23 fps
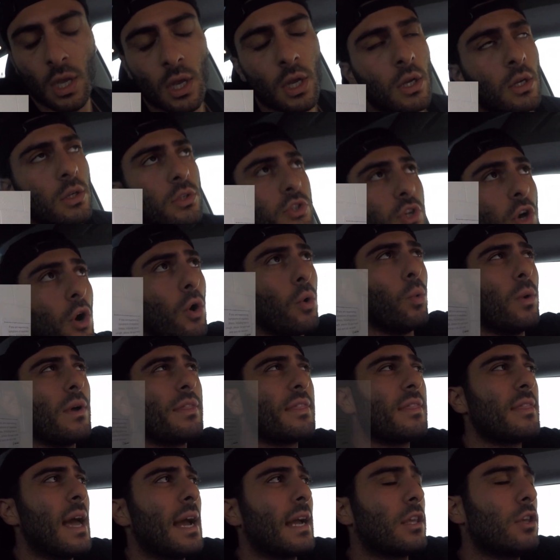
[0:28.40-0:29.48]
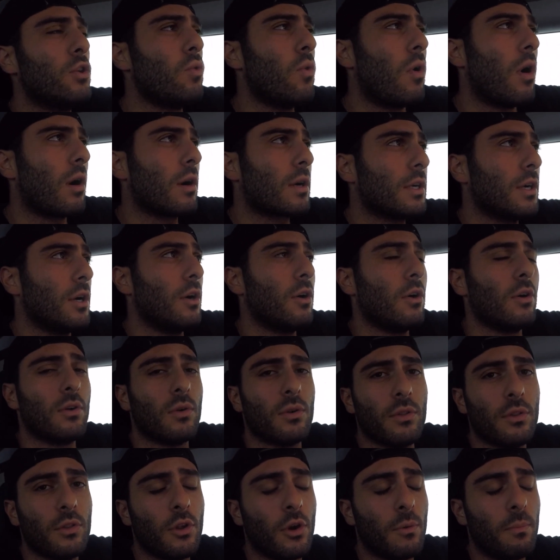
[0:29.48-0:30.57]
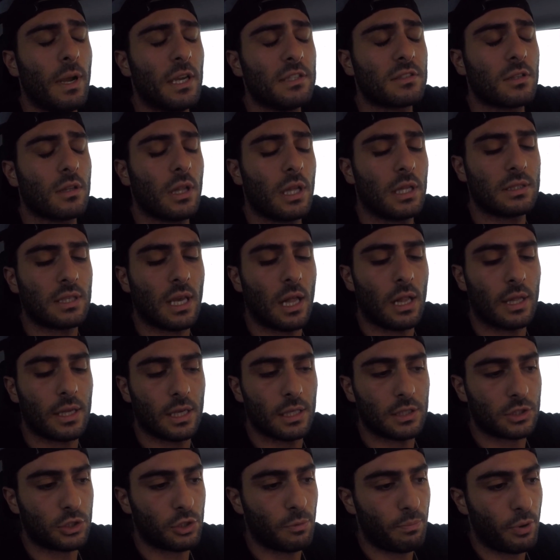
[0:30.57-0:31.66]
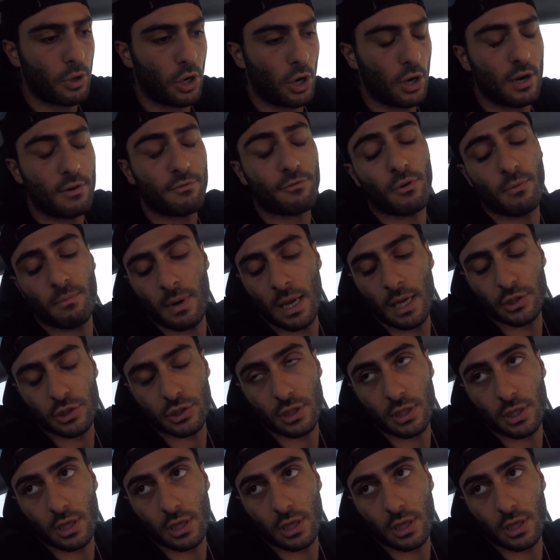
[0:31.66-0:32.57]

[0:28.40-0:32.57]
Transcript: So with that QR code, they're basically telling us to put our information